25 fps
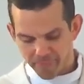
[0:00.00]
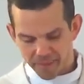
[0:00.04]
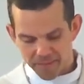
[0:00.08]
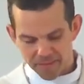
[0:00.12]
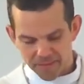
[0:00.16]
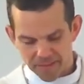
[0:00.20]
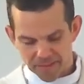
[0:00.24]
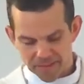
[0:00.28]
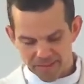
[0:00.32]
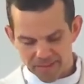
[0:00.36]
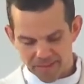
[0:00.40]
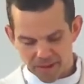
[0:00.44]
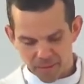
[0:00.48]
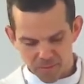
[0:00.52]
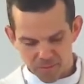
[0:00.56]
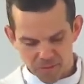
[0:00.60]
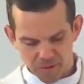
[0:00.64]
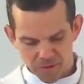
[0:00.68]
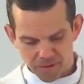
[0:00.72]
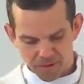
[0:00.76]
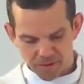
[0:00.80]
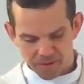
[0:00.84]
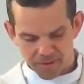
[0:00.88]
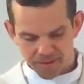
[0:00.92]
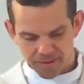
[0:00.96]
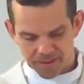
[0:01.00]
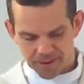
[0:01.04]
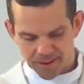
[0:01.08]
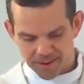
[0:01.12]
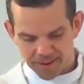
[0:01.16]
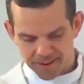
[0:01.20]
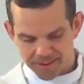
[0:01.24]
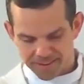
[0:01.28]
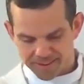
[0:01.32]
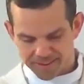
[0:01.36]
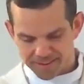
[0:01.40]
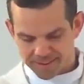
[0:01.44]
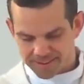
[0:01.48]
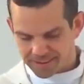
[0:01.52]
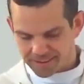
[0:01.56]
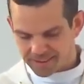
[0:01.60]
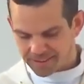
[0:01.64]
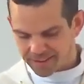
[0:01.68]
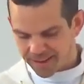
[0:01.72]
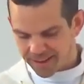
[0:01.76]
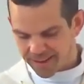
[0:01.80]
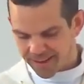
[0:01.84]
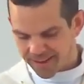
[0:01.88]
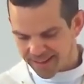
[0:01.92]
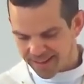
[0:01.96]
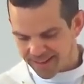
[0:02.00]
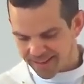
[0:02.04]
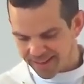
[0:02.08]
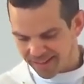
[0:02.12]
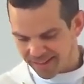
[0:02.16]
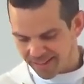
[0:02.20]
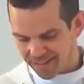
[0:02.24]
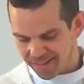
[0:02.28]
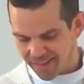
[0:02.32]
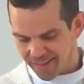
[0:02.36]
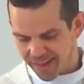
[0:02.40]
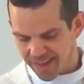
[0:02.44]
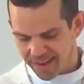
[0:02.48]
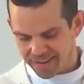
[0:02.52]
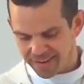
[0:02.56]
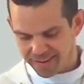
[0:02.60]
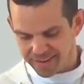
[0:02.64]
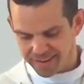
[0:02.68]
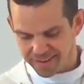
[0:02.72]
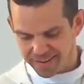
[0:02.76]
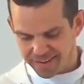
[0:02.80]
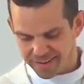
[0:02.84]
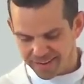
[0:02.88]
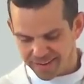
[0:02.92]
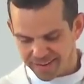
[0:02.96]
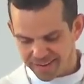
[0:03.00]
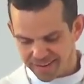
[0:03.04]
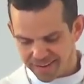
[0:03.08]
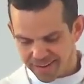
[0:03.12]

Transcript: The Assumption declares that